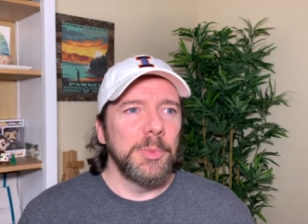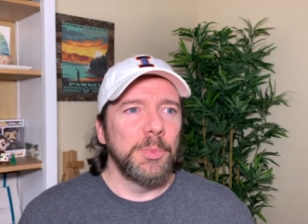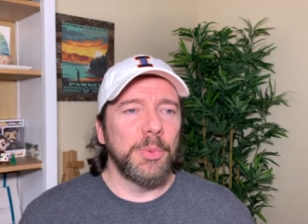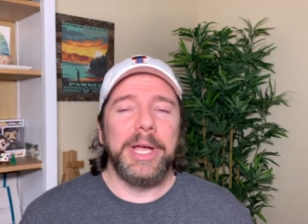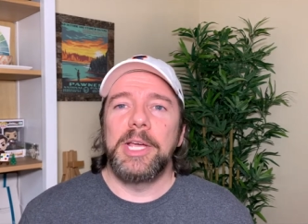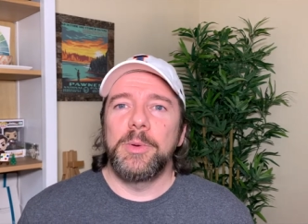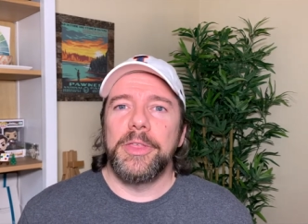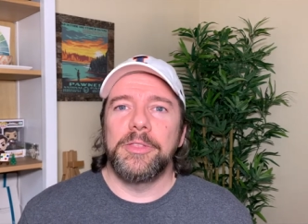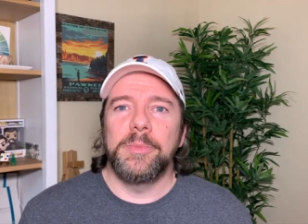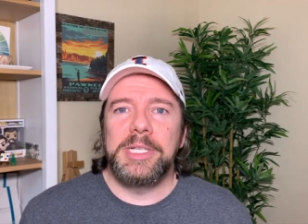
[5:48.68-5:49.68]
bring in with
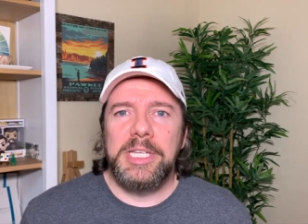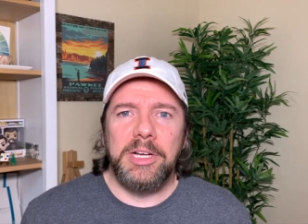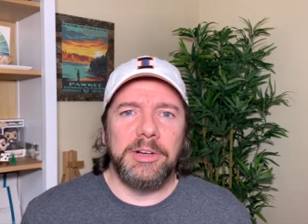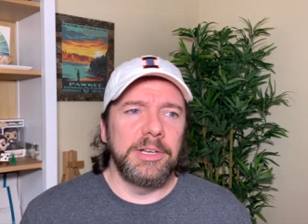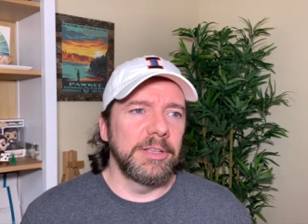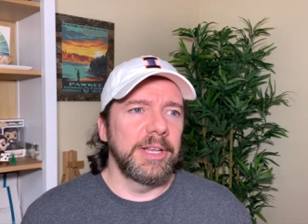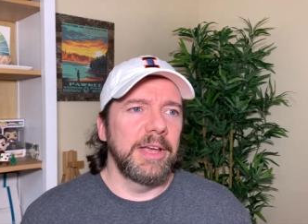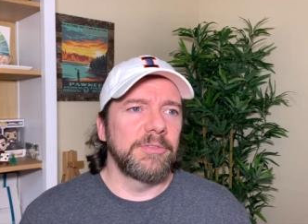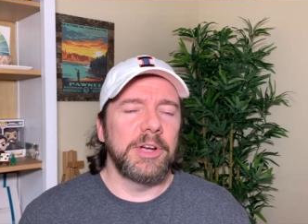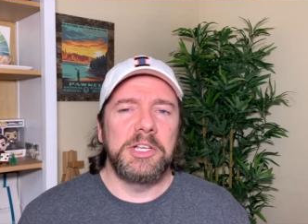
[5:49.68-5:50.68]
other material and
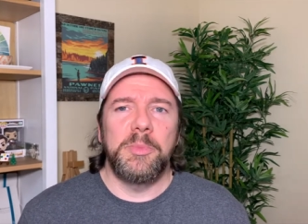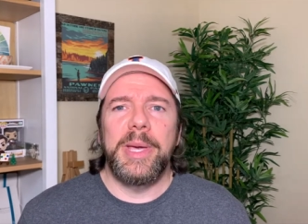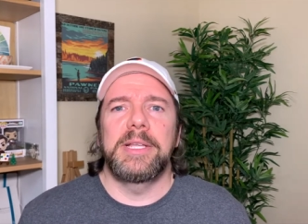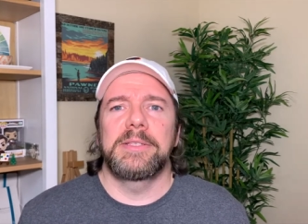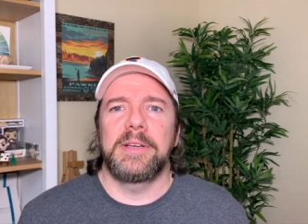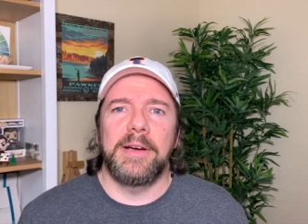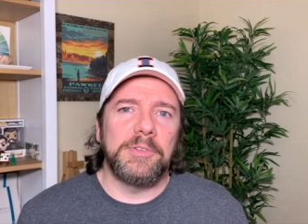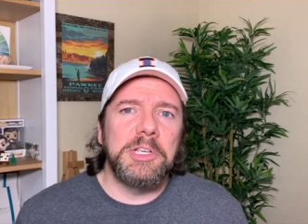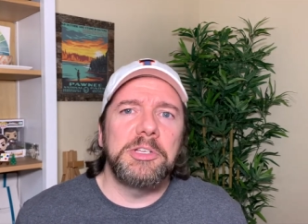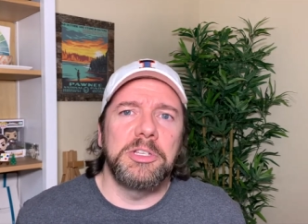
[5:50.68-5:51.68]
have great debates and
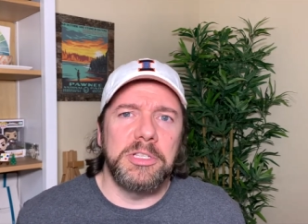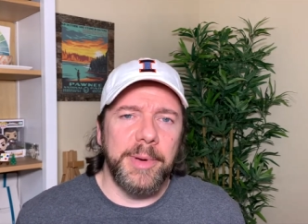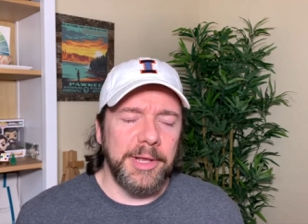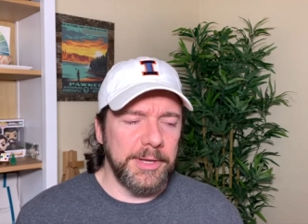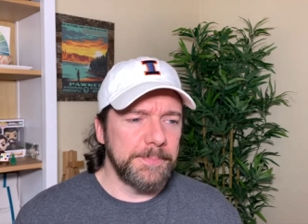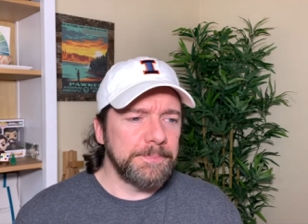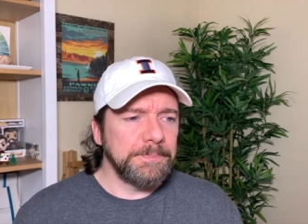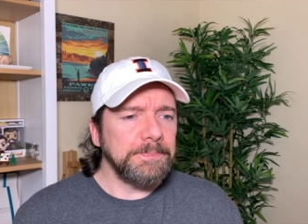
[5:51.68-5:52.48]
conversations about it.